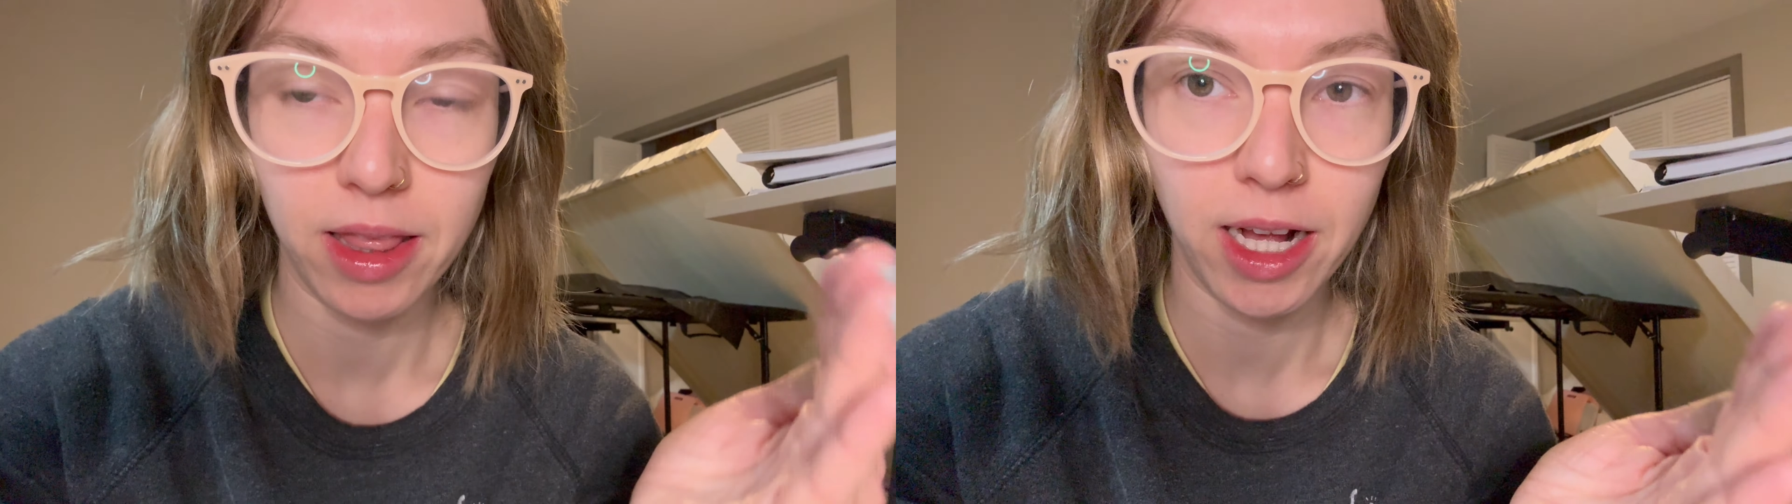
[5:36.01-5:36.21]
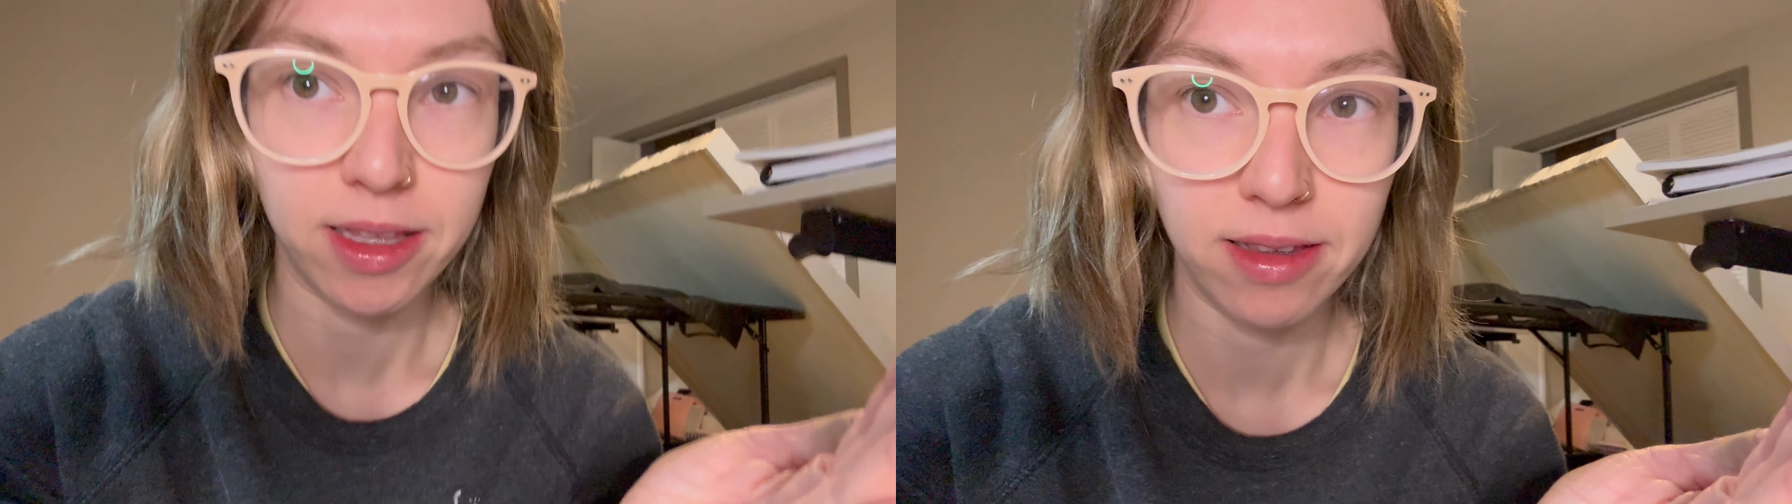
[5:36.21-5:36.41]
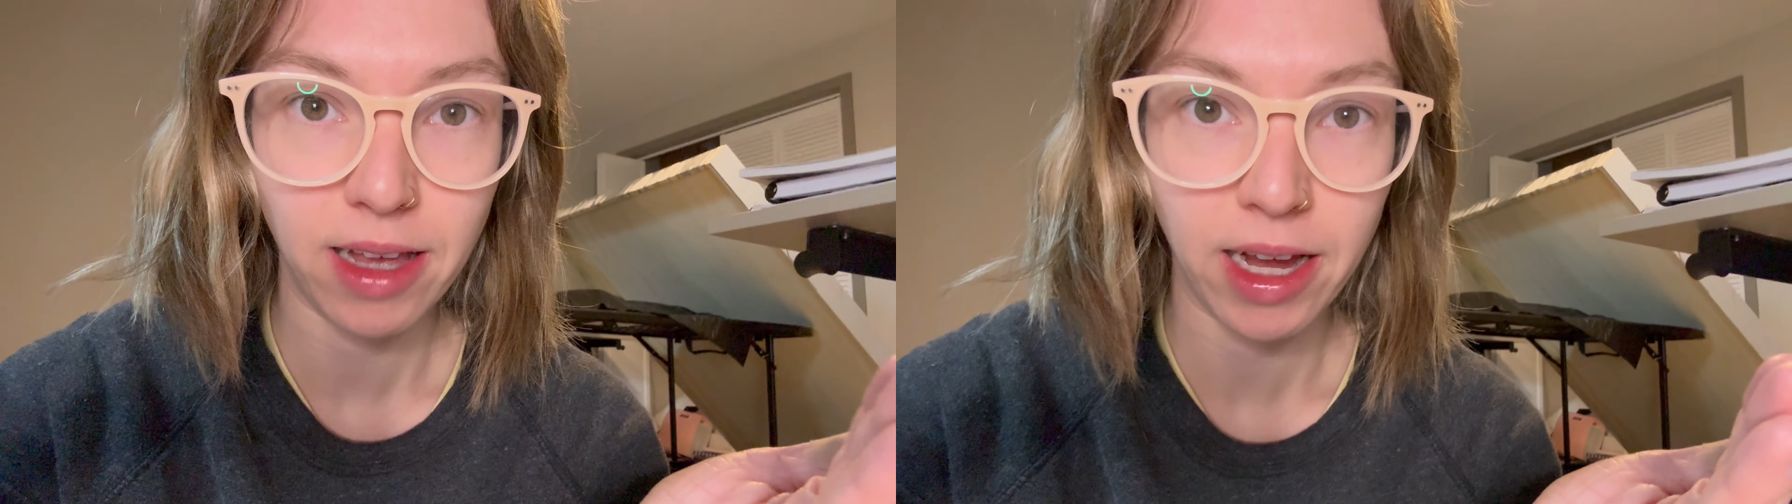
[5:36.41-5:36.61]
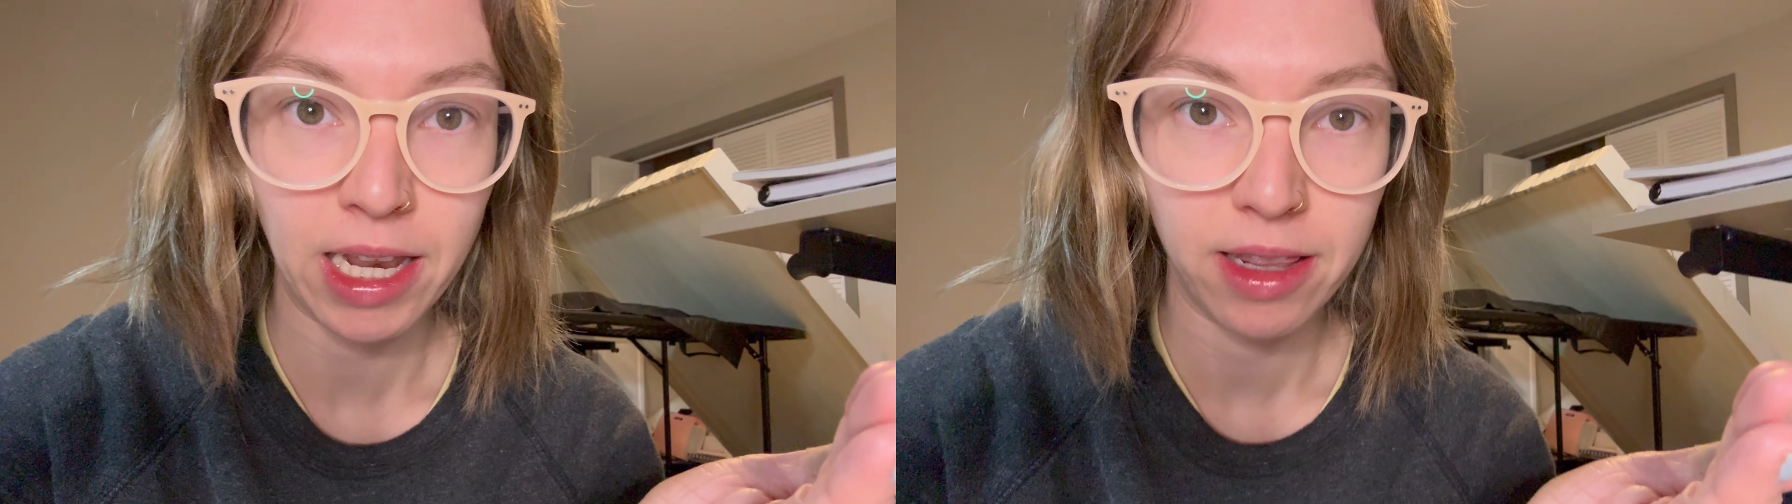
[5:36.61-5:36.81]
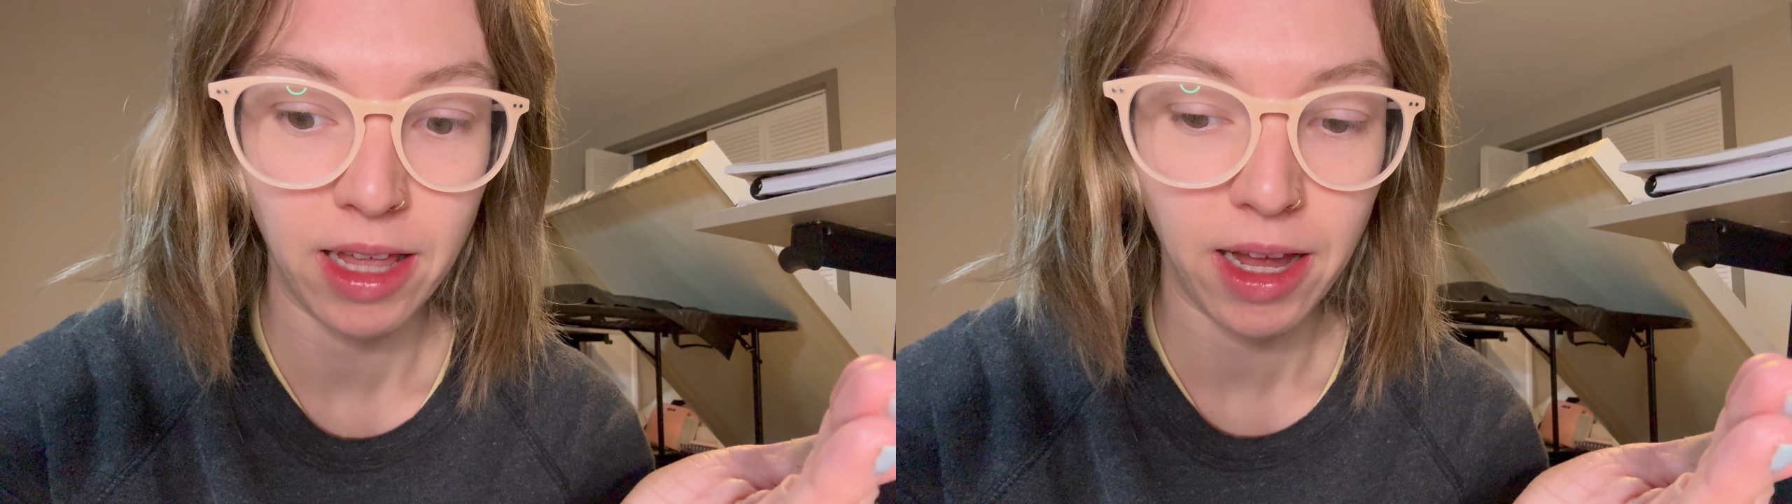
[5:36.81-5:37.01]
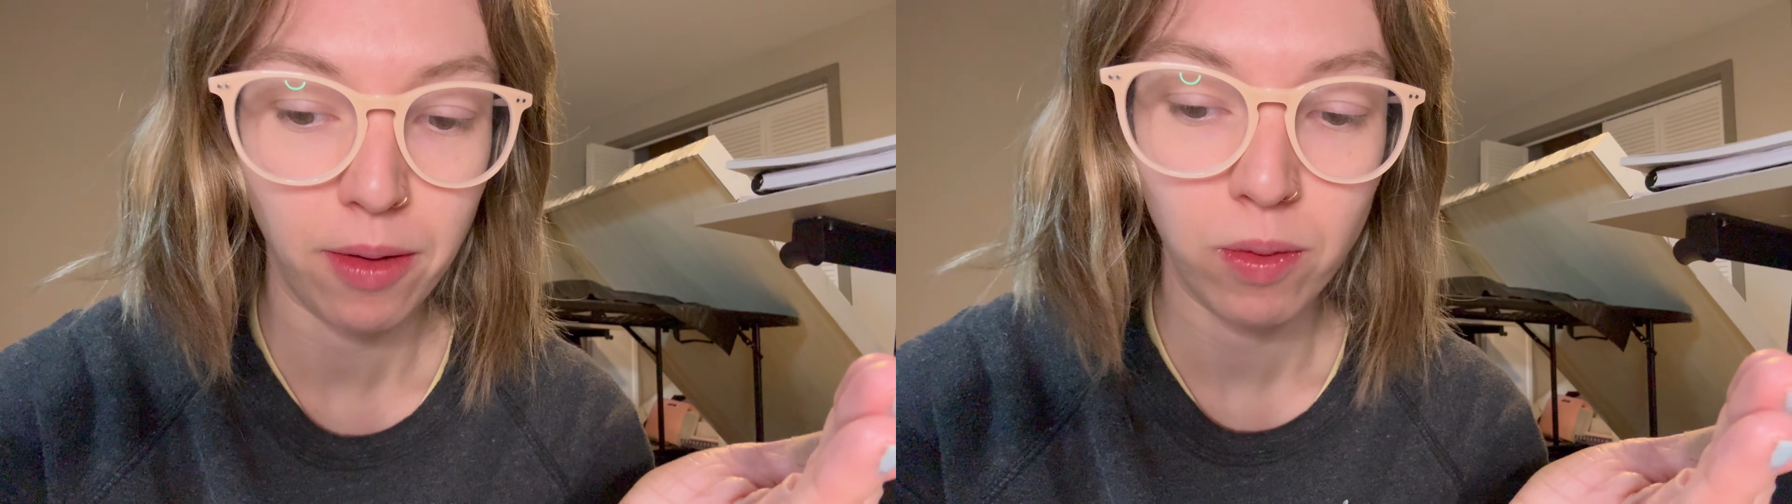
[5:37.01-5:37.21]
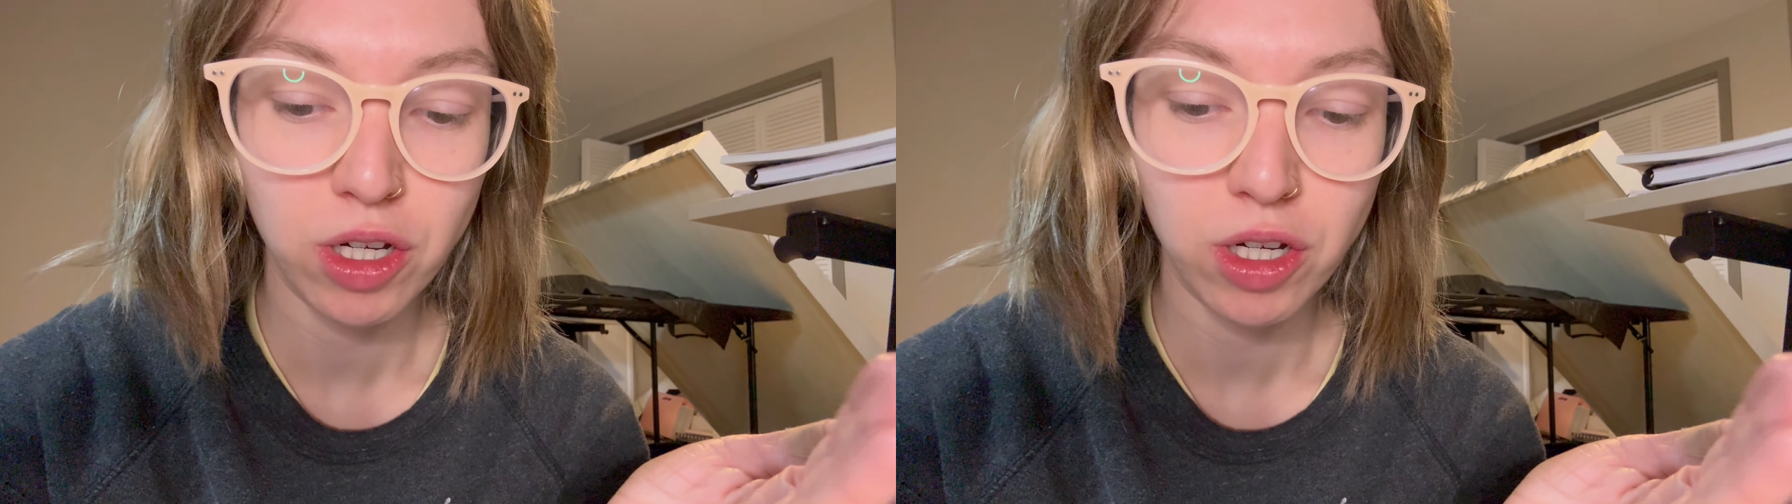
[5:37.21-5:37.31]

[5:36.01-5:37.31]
its second thing,